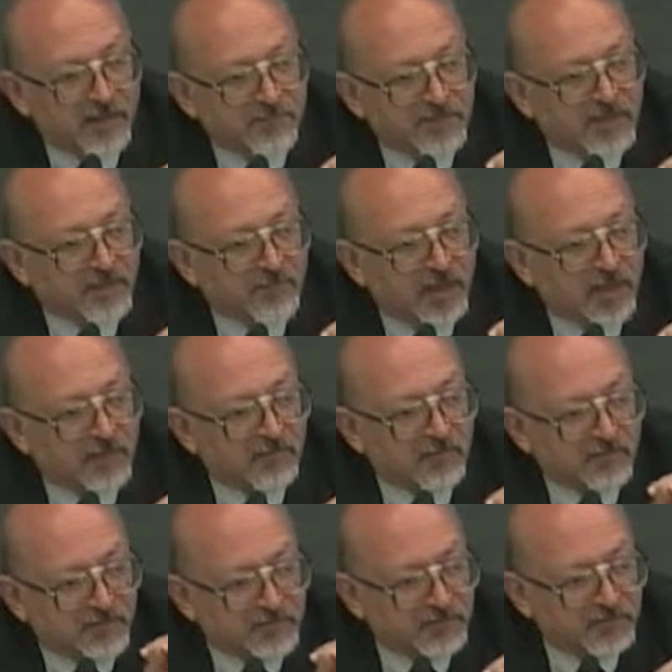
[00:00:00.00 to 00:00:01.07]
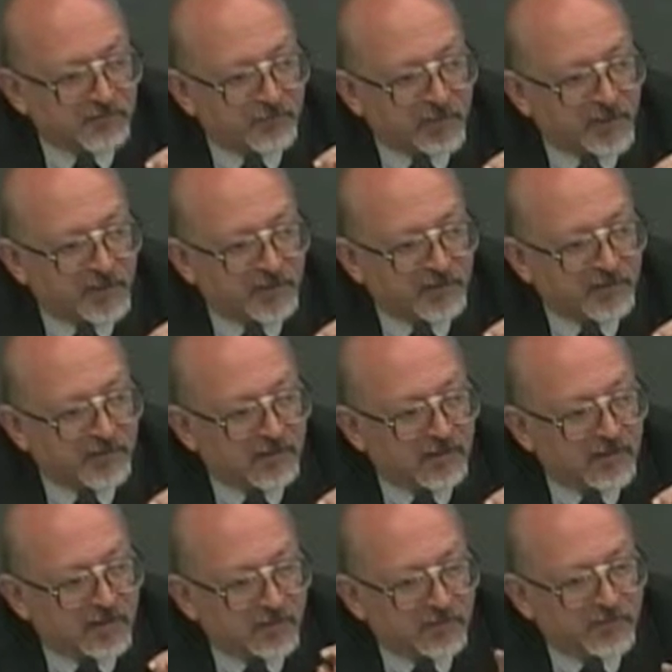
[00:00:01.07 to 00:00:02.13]
EMT model of a
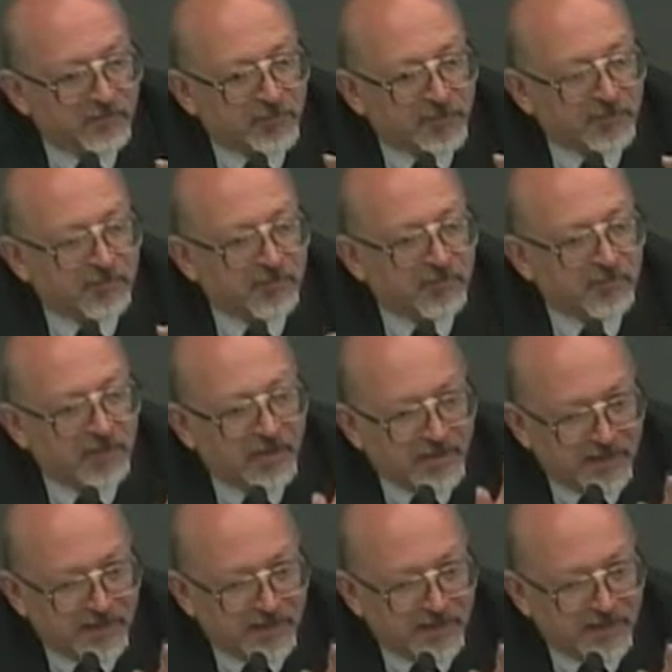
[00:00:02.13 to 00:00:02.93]
2-people